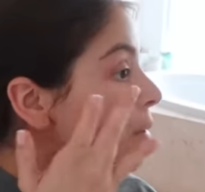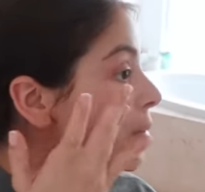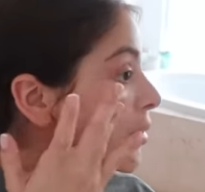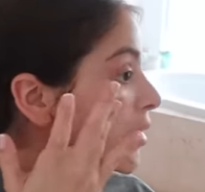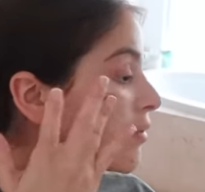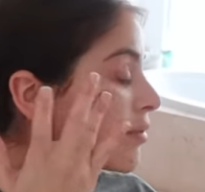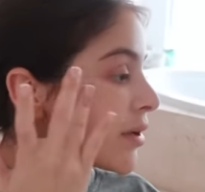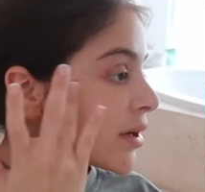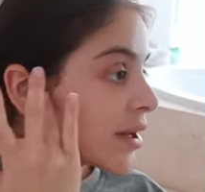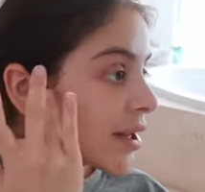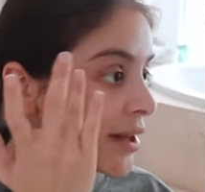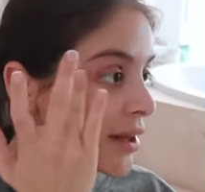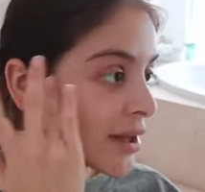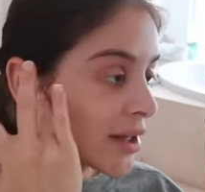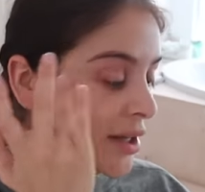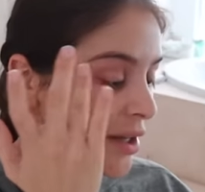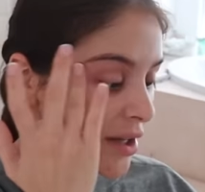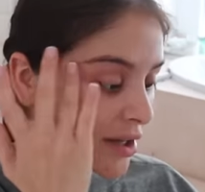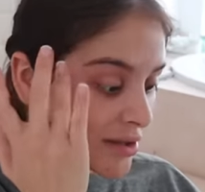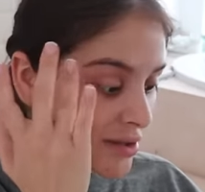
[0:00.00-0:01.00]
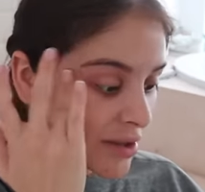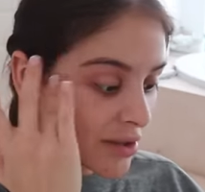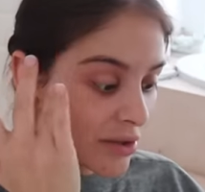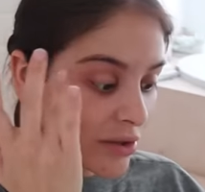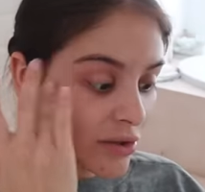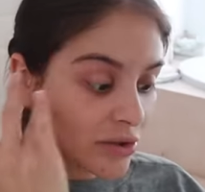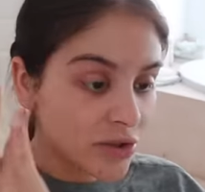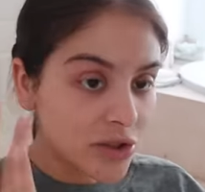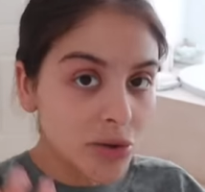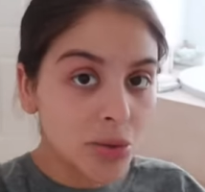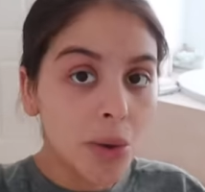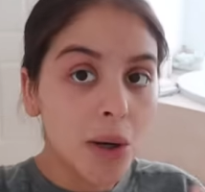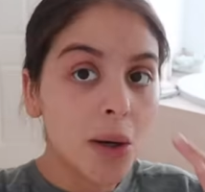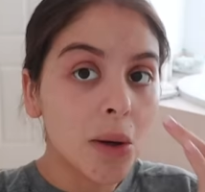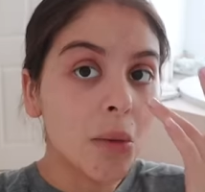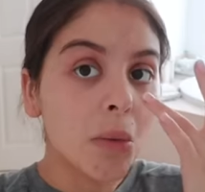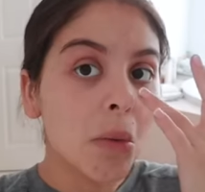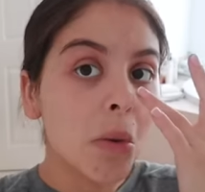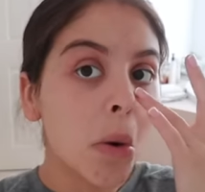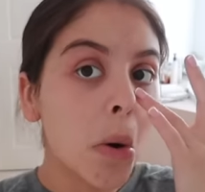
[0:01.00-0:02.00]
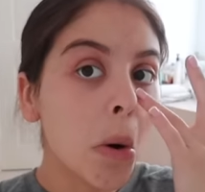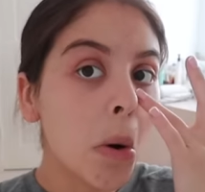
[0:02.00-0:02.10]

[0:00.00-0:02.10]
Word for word: We've been killing it as a little duo,